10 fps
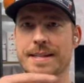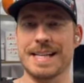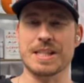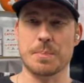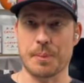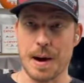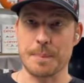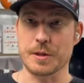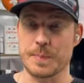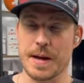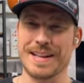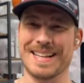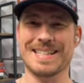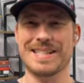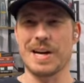That's the proper spelling.
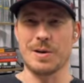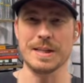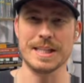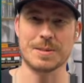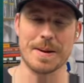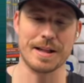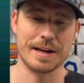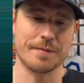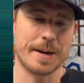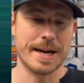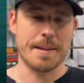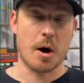It's the only spelling of my name.